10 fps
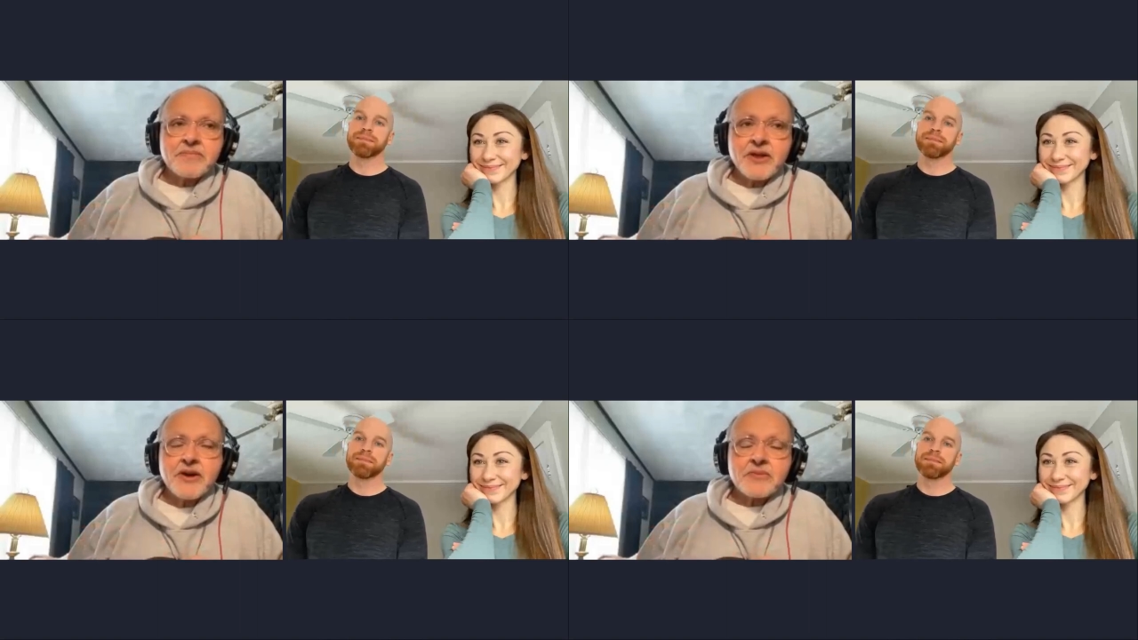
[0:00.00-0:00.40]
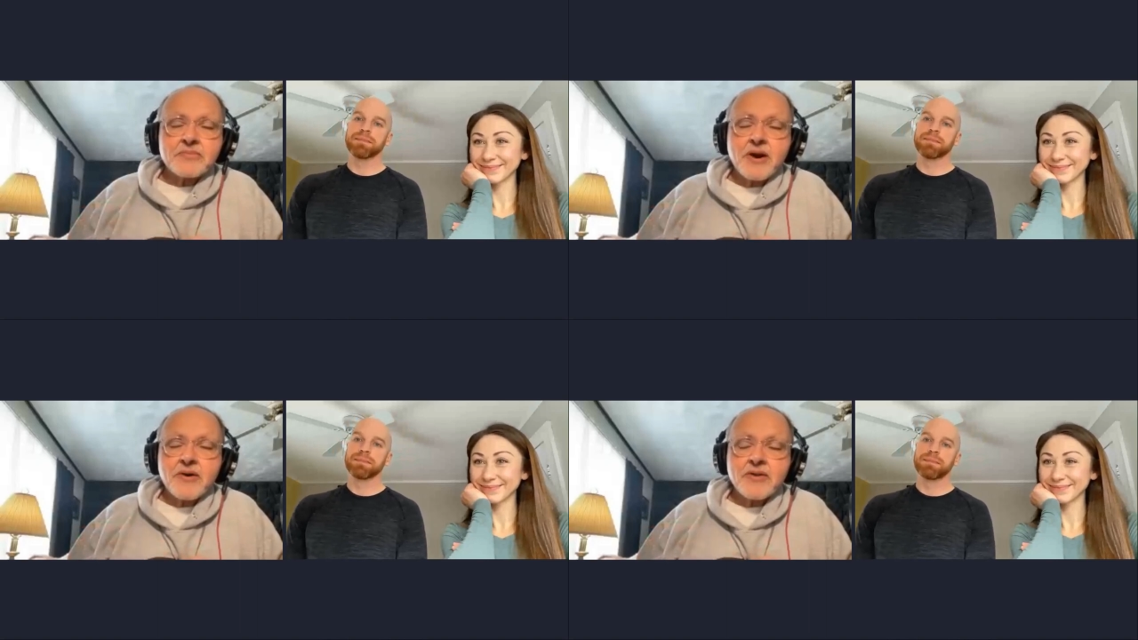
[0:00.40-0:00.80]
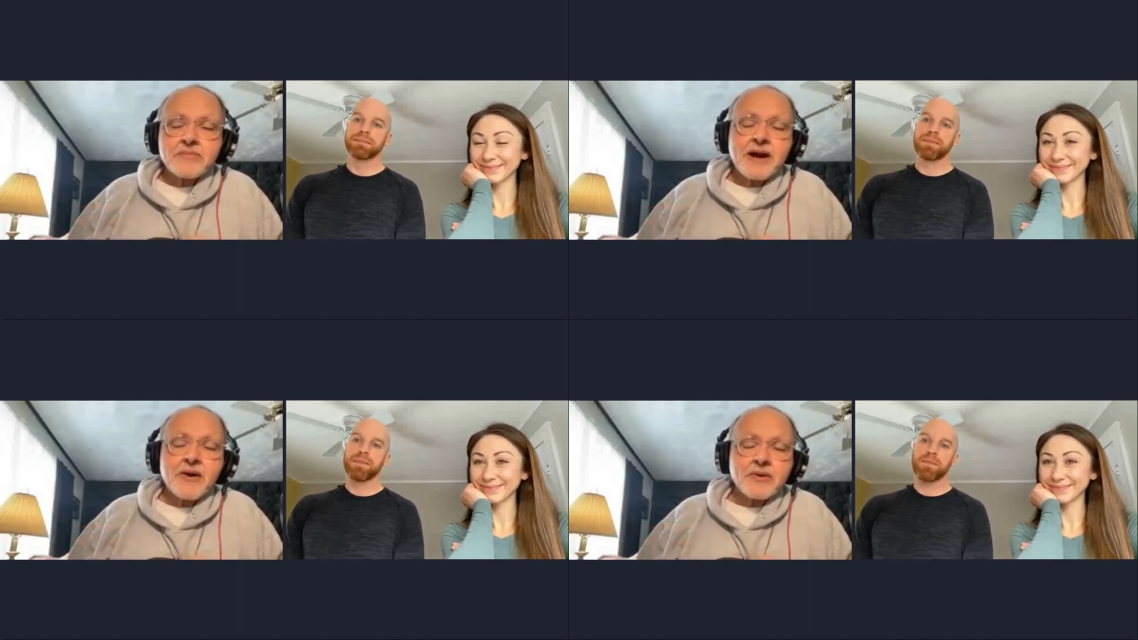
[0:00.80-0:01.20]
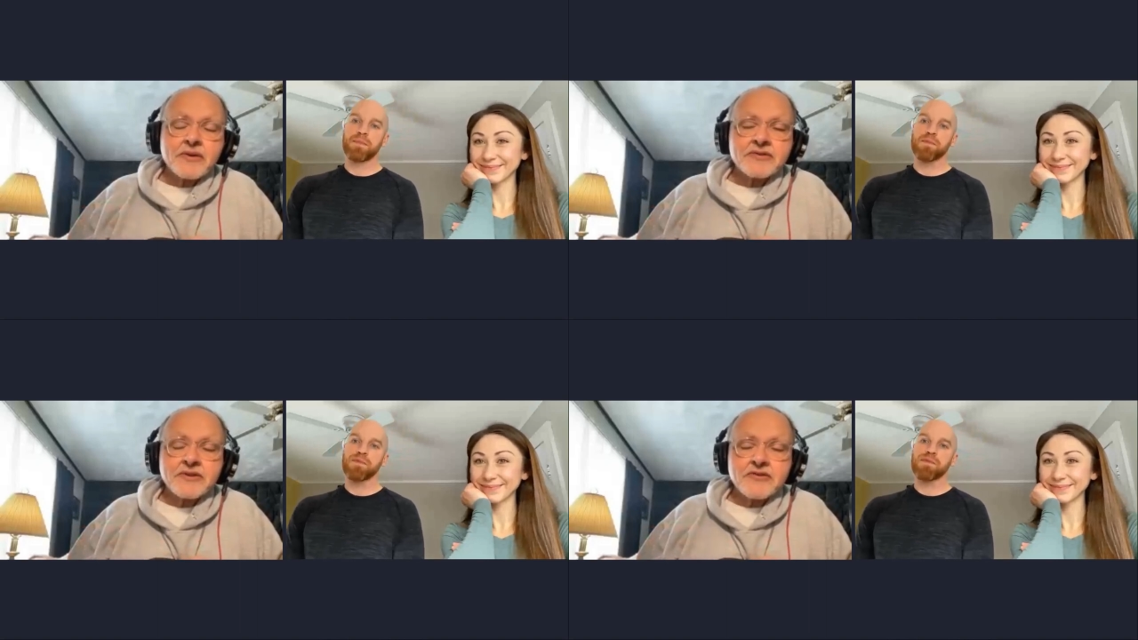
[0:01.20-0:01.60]
Speaker 1: the other part of the
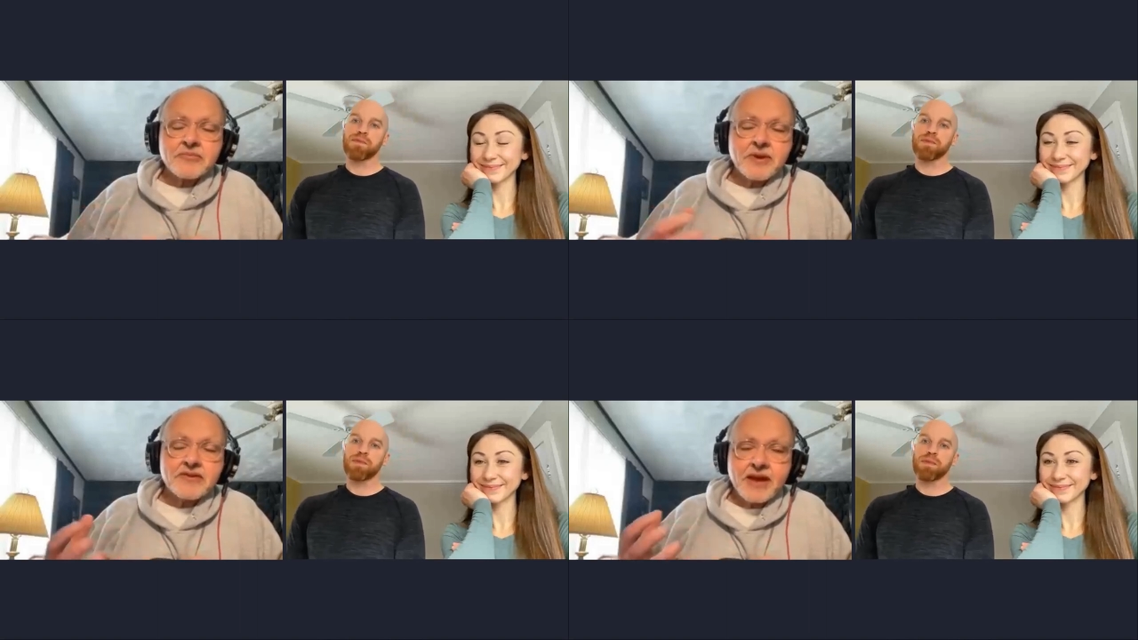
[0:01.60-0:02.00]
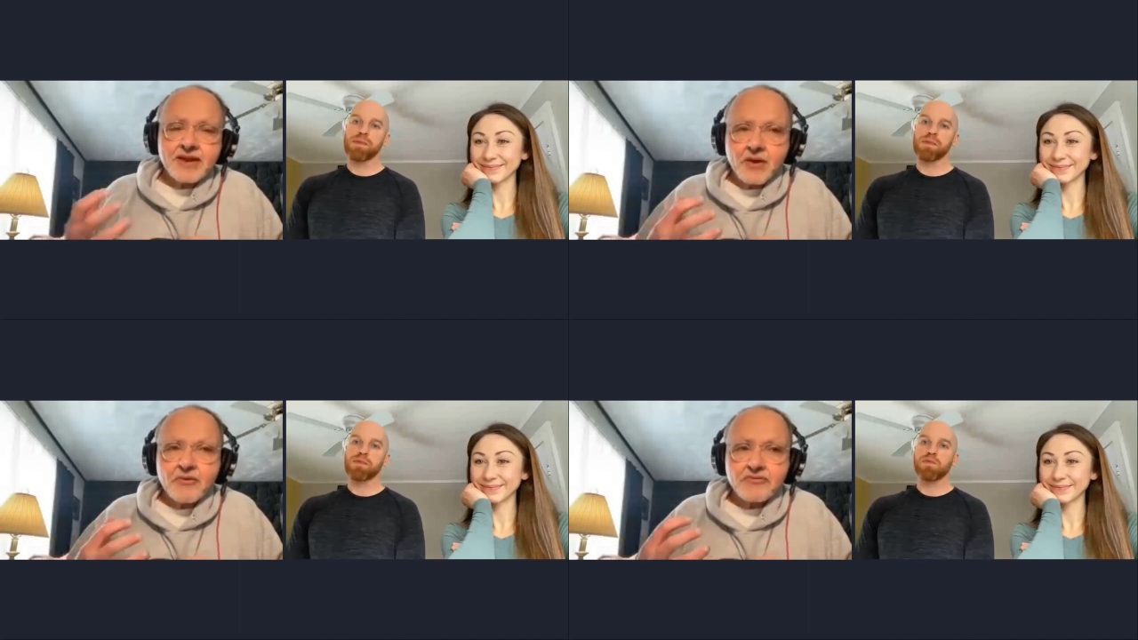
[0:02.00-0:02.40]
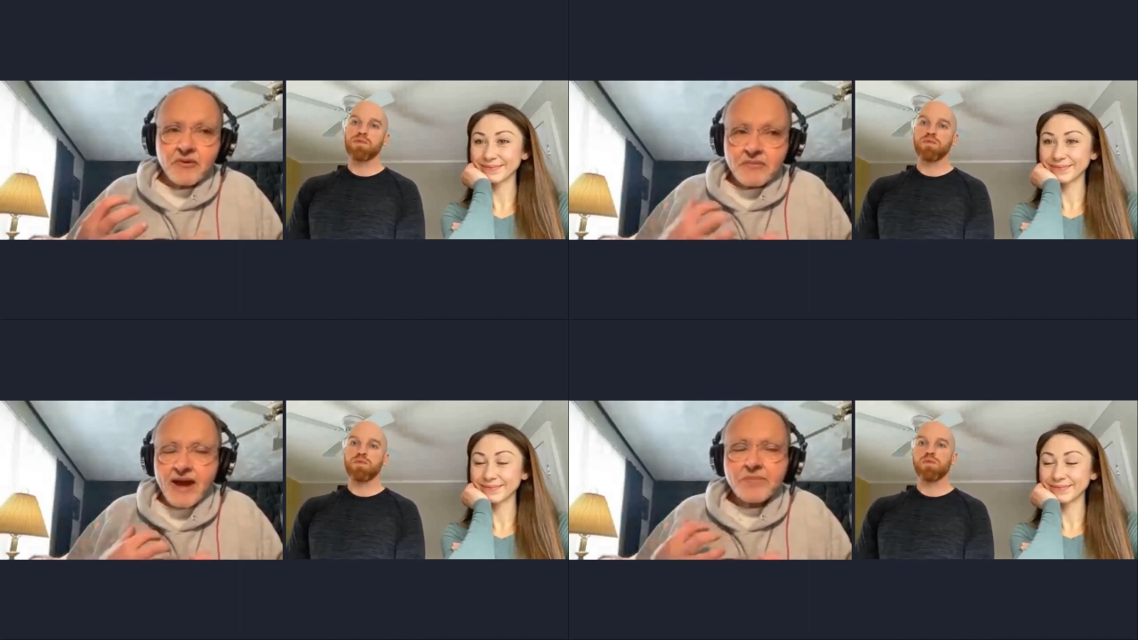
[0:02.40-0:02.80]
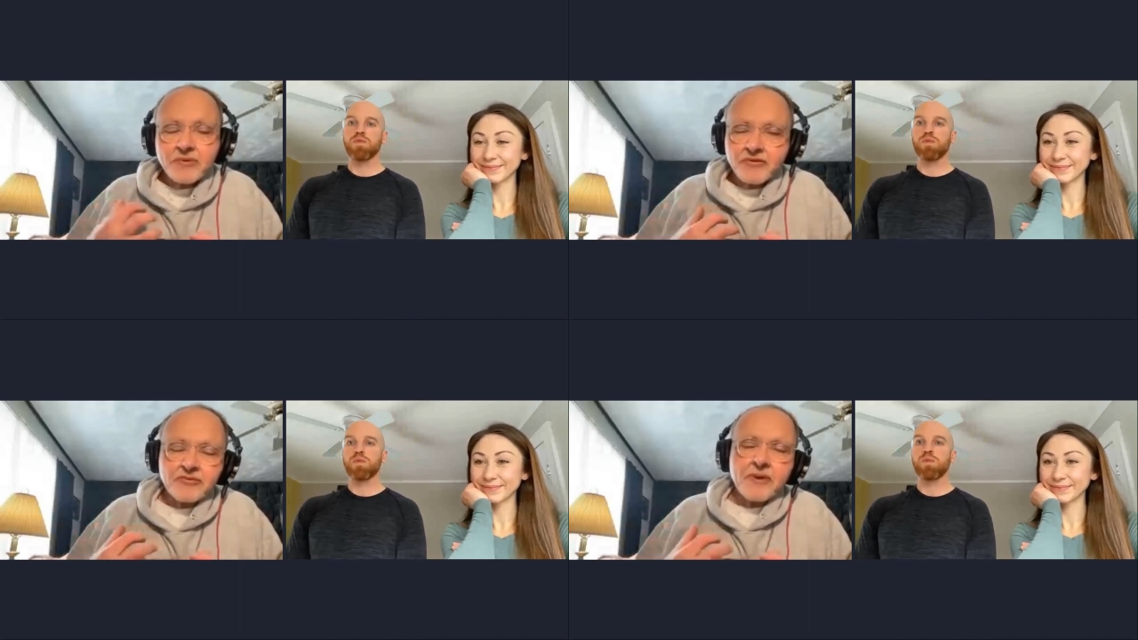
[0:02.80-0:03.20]
powerlessness piece, I know from my
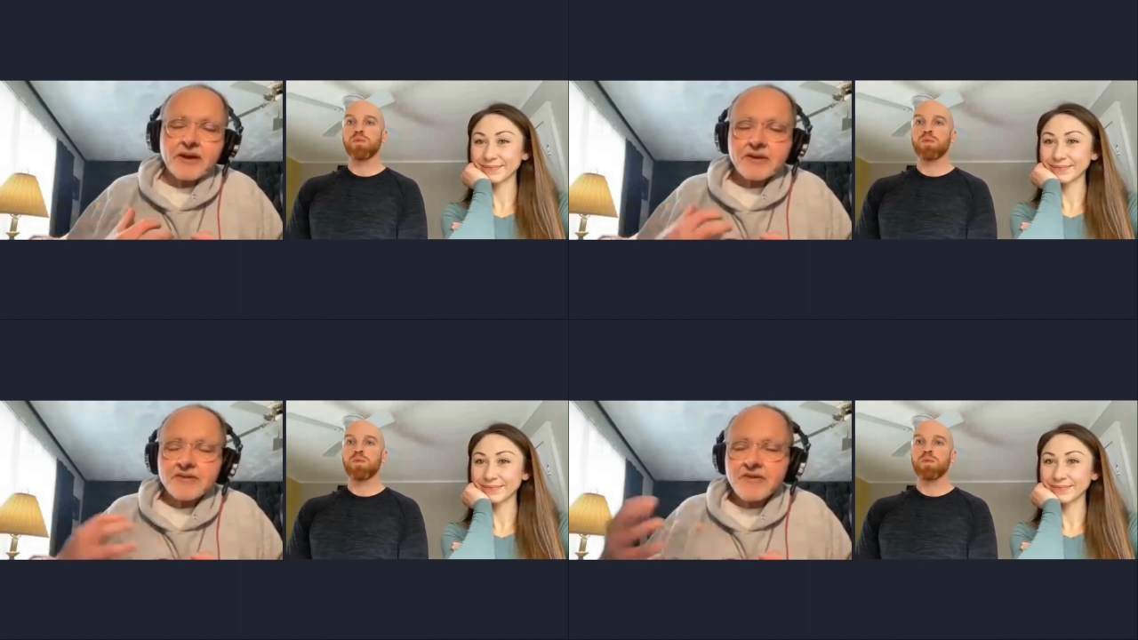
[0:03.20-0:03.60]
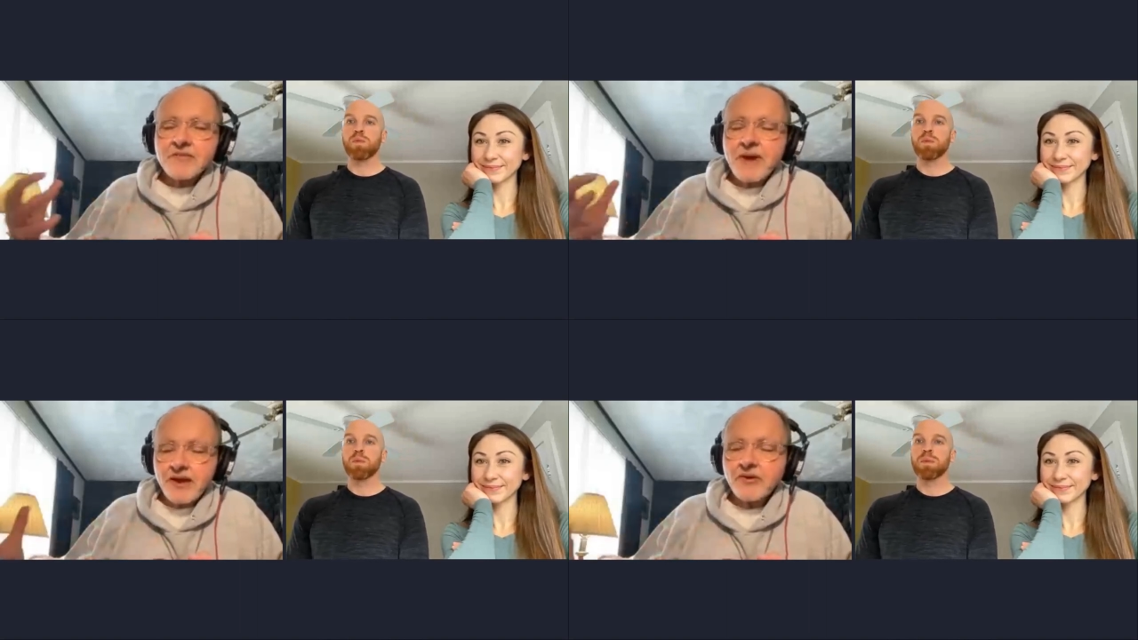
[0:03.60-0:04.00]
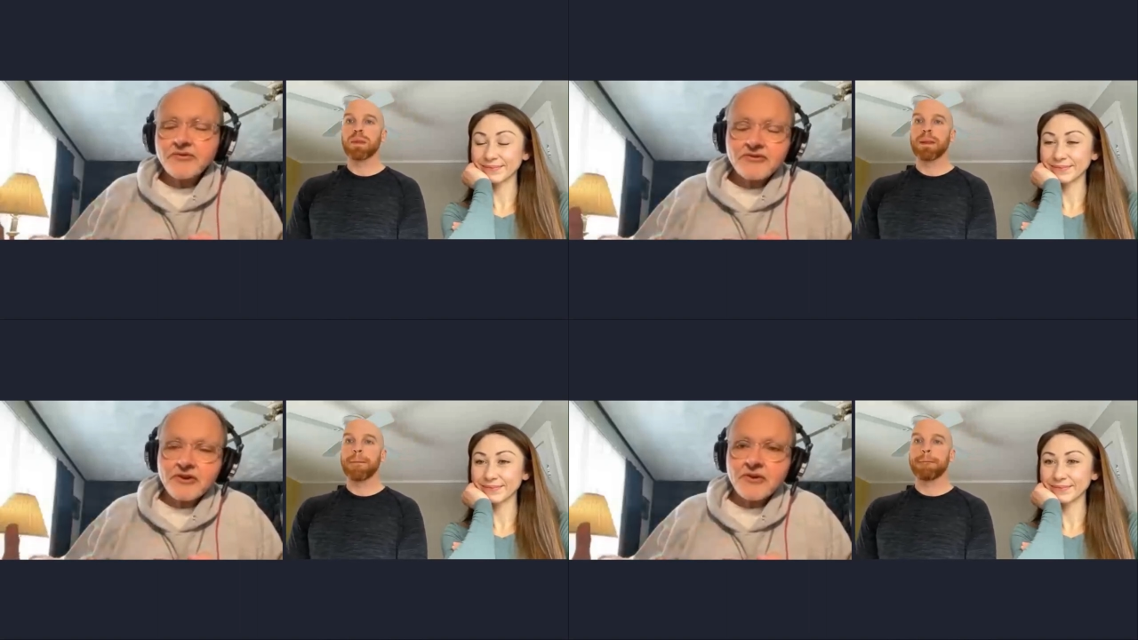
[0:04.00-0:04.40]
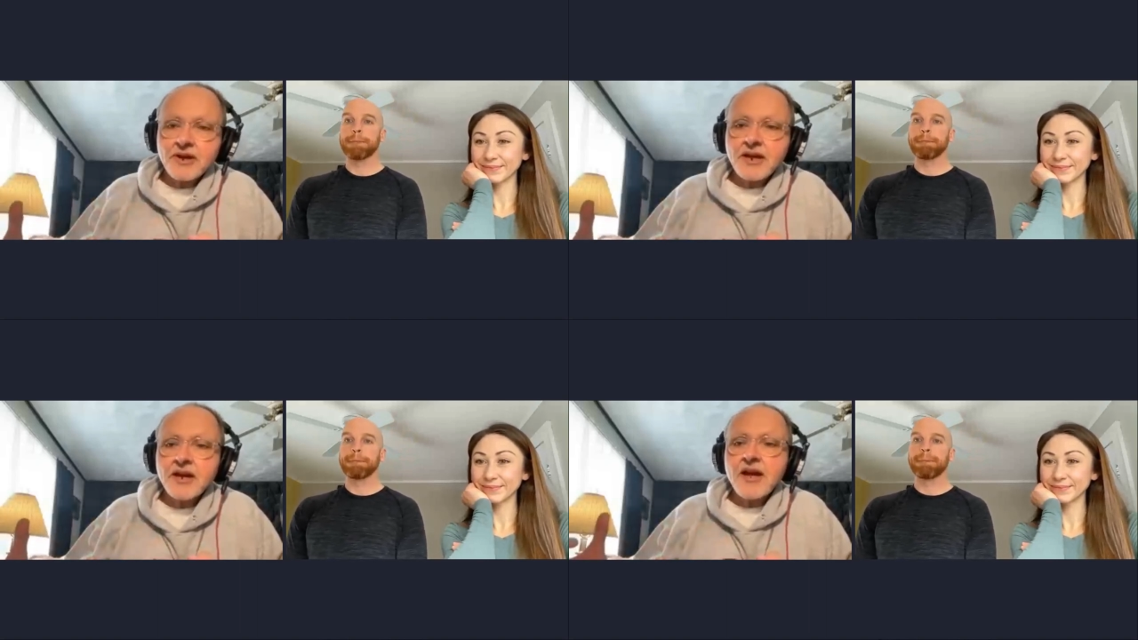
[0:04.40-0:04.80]
perspective and my own
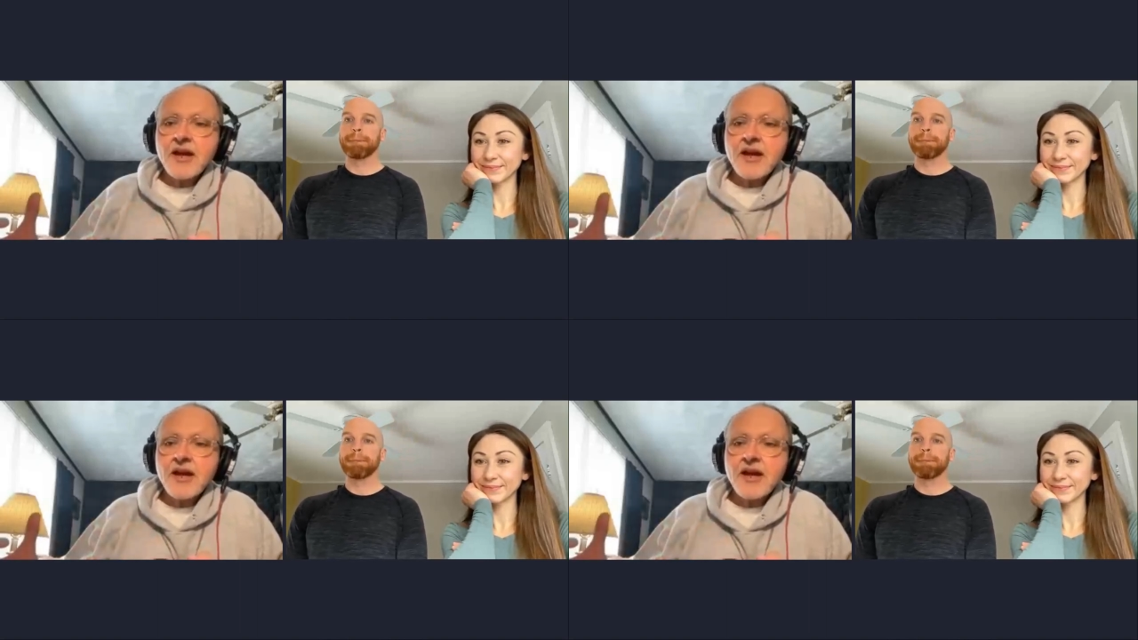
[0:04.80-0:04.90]
journey,